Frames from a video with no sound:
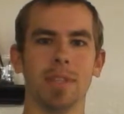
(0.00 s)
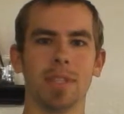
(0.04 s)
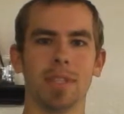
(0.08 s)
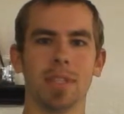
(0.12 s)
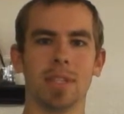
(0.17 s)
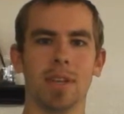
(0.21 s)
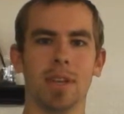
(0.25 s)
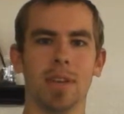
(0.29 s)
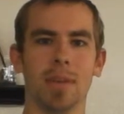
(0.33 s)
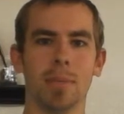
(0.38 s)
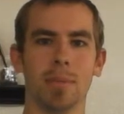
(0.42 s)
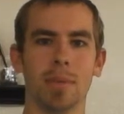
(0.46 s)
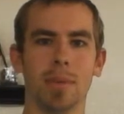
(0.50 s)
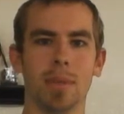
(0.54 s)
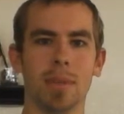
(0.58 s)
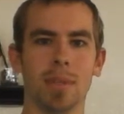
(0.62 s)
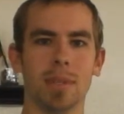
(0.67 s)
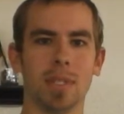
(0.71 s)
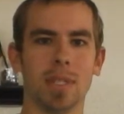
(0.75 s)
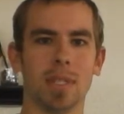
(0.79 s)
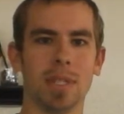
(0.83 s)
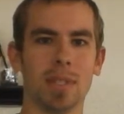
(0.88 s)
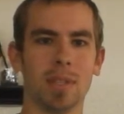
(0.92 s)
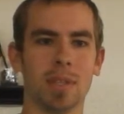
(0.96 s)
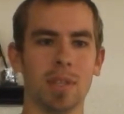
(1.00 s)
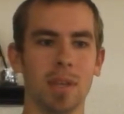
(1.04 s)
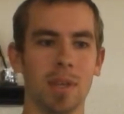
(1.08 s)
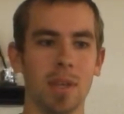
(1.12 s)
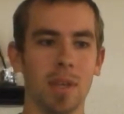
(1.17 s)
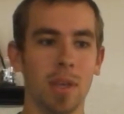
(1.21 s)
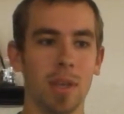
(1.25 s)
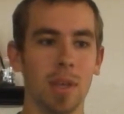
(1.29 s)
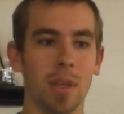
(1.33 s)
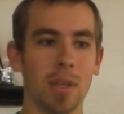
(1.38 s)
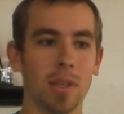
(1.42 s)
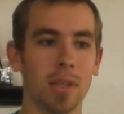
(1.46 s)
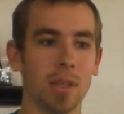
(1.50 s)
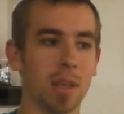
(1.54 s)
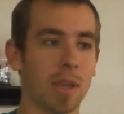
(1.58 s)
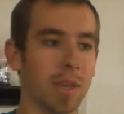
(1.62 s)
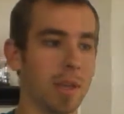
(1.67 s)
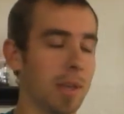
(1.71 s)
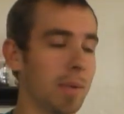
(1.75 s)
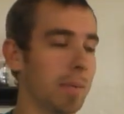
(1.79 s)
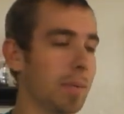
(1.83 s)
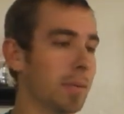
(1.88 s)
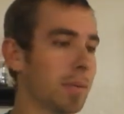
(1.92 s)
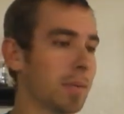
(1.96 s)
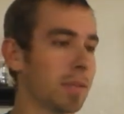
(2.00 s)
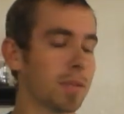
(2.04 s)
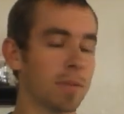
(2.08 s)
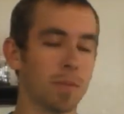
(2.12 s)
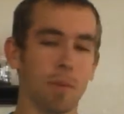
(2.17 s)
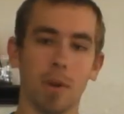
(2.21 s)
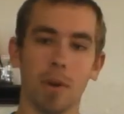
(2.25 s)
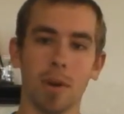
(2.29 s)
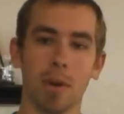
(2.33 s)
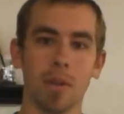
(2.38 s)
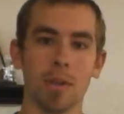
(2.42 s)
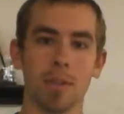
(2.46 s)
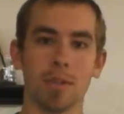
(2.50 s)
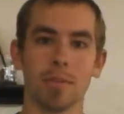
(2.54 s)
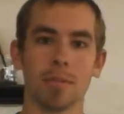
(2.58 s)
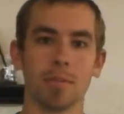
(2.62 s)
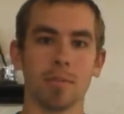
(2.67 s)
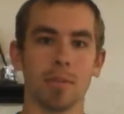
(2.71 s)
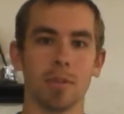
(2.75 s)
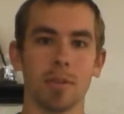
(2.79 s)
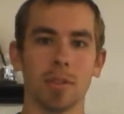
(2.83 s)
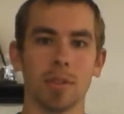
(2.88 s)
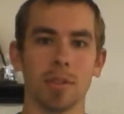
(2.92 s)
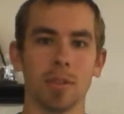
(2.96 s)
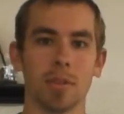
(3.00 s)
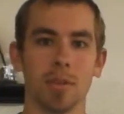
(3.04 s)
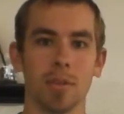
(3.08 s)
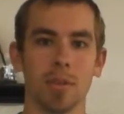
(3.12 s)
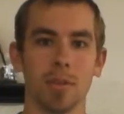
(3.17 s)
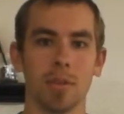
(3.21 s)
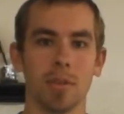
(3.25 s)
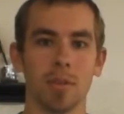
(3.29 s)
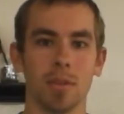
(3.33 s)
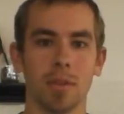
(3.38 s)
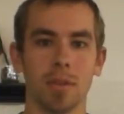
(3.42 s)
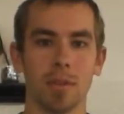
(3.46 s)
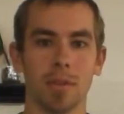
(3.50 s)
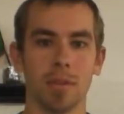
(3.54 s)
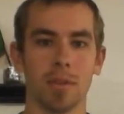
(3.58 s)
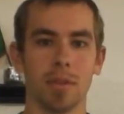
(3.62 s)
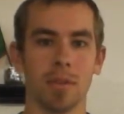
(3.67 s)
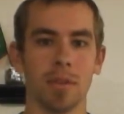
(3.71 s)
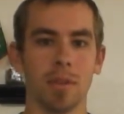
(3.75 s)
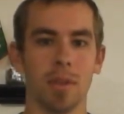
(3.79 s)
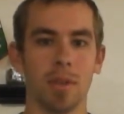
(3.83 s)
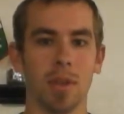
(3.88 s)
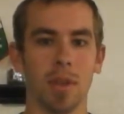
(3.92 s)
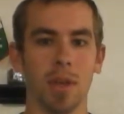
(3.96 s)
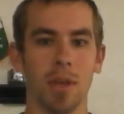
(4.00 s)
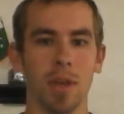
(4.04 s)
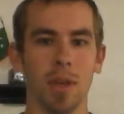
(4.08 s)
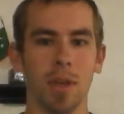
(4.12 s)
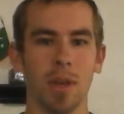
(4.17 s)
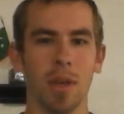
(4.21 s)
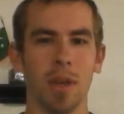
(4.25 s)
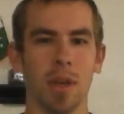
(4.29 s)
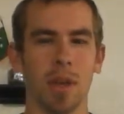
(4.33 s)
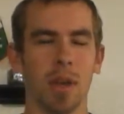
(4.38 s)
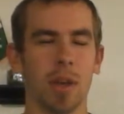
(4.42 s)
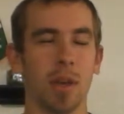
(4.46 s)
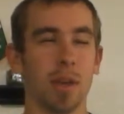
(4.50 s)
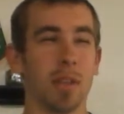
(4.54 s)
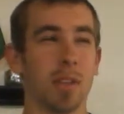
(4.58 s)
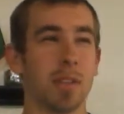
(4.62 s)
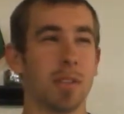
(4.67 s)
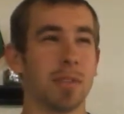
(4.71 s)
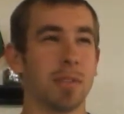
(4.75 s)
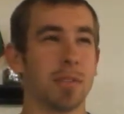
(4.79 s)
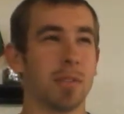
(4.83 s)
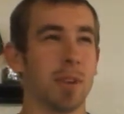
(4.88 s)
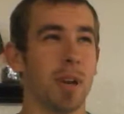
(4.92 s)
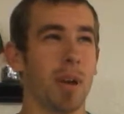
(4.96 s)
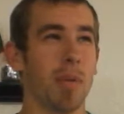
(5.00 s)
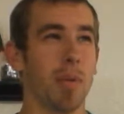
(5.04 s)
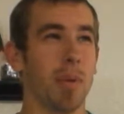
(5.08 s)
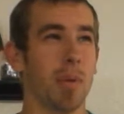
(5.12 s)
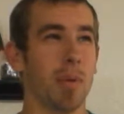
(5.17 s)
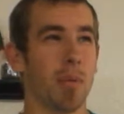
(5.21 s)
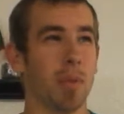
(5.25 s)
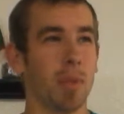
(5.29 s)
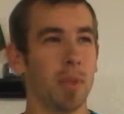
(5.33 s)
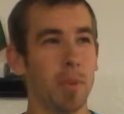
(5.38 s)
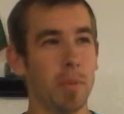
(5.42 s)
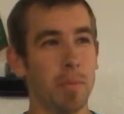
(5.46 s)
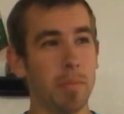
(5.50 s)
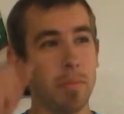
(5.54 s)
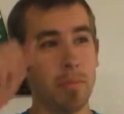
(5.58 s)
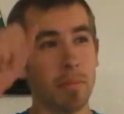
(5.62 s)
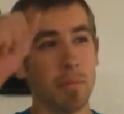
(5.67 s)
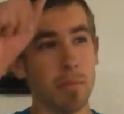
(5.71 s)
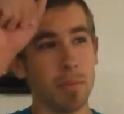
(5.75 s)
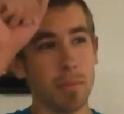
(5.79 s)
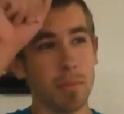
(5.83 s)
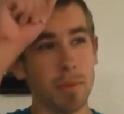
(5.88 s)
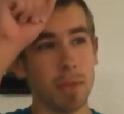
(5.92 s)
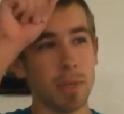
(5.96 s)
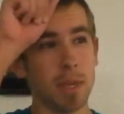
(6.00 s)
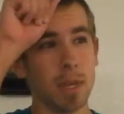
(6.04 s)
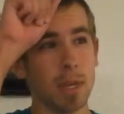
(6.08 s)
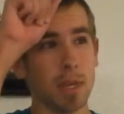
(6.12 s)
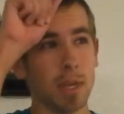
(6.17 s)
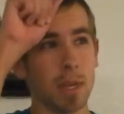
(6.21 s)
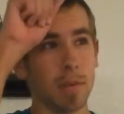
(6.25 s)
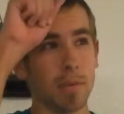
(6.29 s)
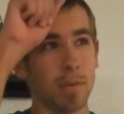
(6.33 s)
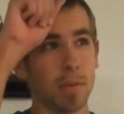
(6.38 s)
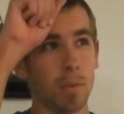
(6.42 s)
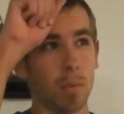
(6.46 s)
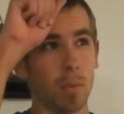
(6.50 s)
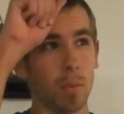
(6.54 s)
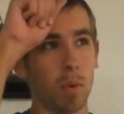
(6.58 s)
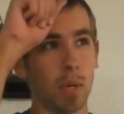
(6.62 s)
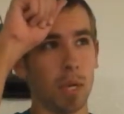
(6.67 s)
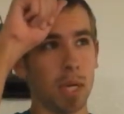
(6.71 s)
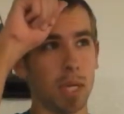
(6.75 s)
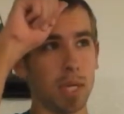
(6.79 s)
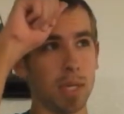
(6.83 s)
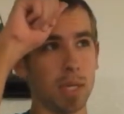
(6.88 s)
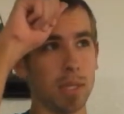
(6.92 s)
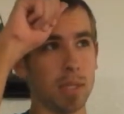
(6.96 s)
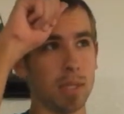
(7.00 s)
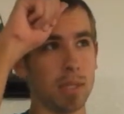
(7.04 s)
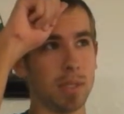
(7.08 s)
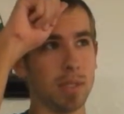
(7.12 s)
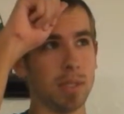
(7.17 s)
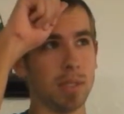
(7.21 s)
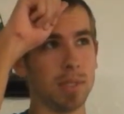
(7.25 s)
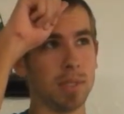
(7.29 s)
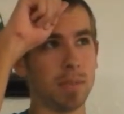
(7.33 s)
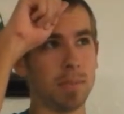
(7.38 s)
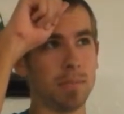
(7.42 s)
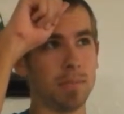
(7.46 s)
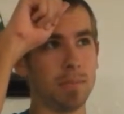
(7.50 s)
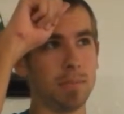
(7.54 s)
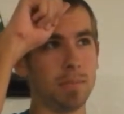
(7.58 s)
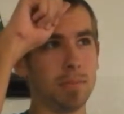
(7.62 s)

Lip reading: this time. But yeah, it was quite inspirational, and I'm trying to remember what the meaning of it was.